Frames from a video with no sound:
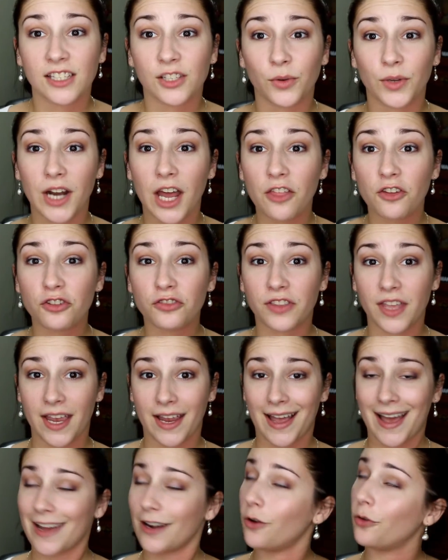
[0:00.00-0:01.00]
So another
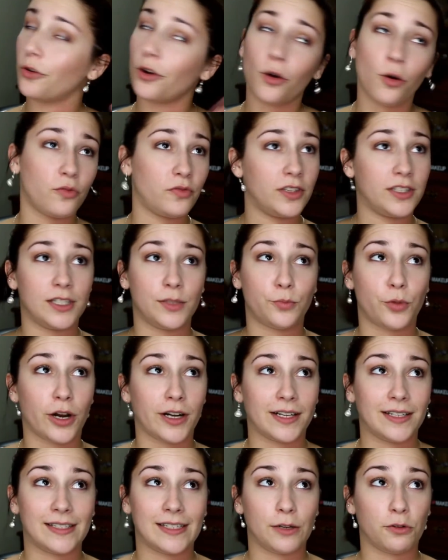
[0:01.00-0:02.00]
thing, I don't know if this is
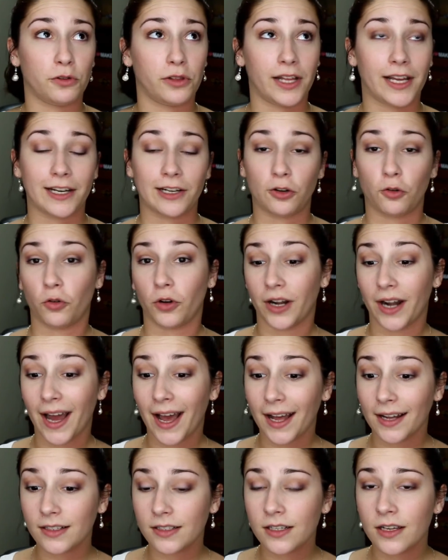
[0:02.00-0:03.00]
pregnancy related or
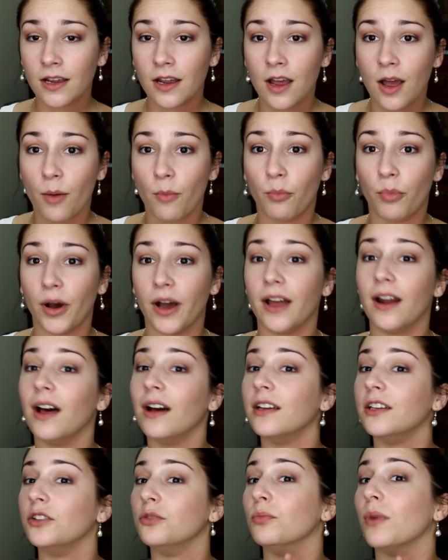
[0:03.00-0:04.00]
not, but
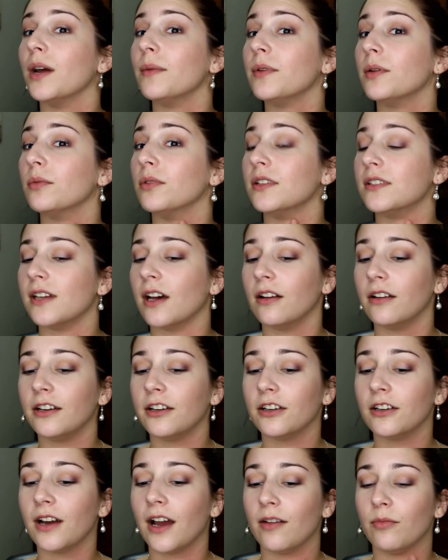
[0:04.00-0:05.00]
you might be able to tell
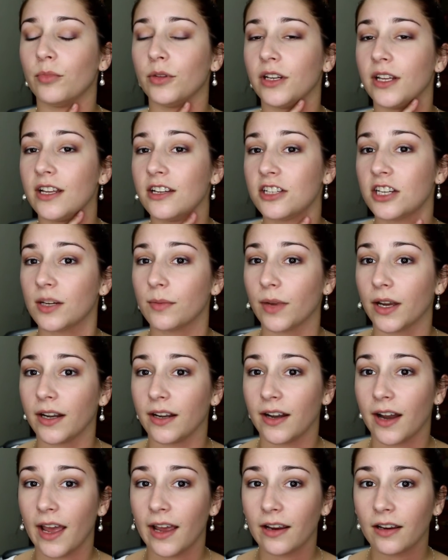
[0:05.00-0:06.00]
here, I've been itching
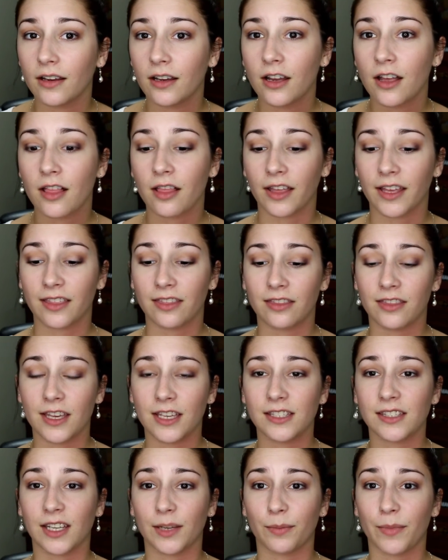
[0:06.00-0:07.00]
my neck like
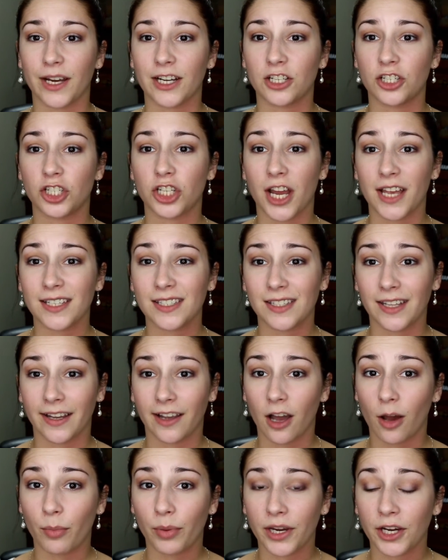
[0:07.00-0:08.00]
this, like my chest,
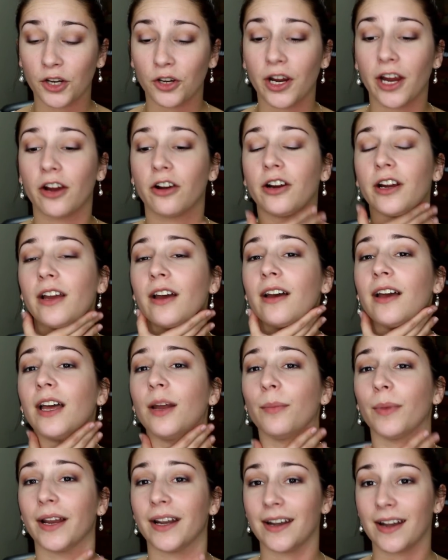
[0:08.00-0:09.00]
like up here area,
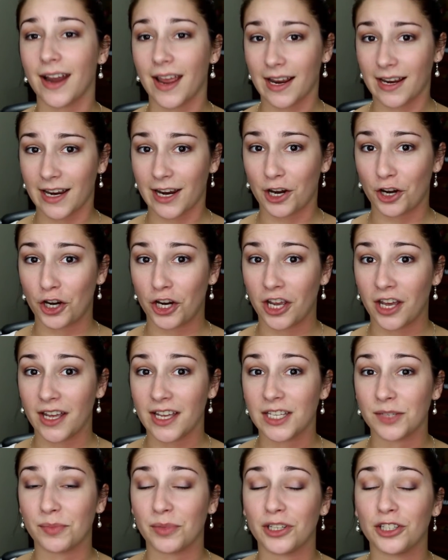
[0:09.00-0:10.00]
and my neck area
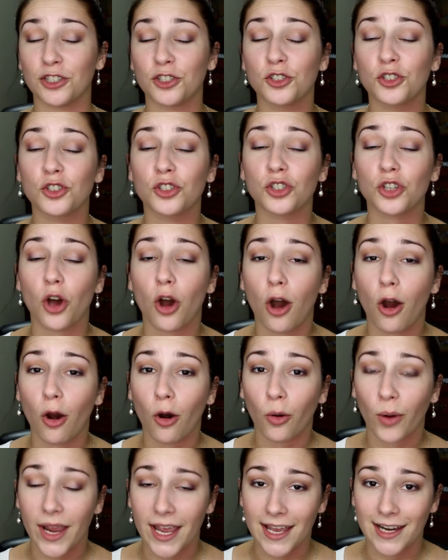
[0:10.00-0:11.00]
has been
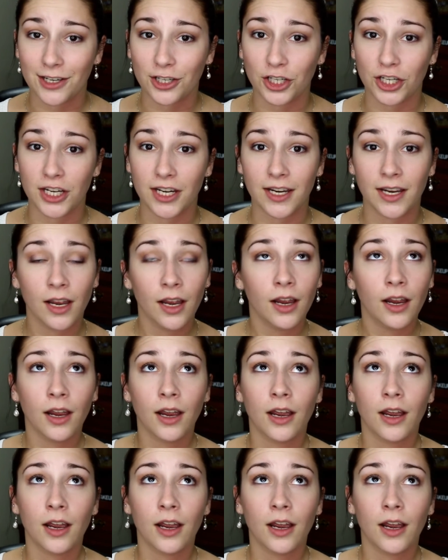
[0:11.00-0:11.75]
so itchy